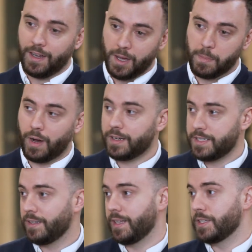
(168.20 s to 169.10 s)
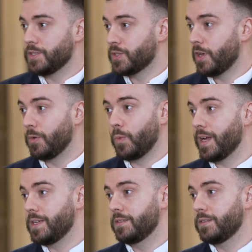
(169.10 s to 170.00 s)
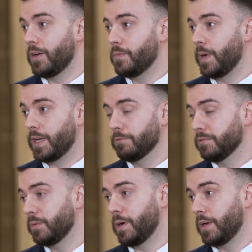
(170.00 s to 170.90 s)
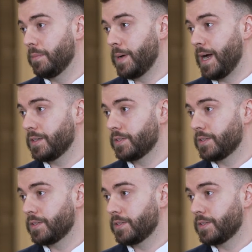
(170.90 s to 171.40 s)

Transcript: marketing things in certain ways that don't make a real world impact.